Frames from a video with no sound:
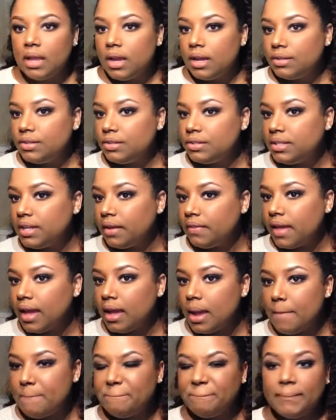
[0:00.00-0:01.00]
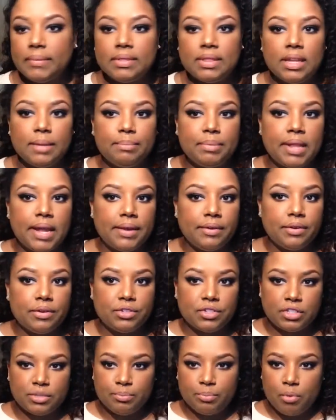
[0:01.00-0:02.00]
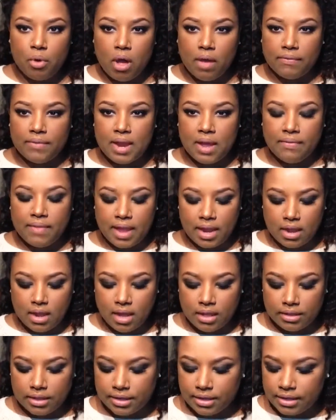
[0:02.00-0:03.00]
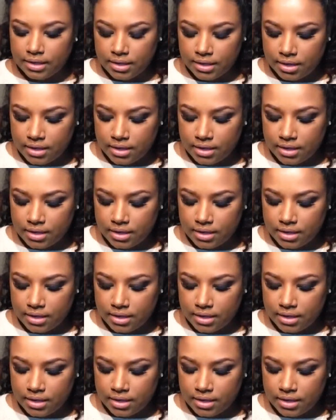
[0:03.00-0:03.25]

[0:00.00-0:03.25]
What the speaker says: Do you see how that lip liner just brought down that color?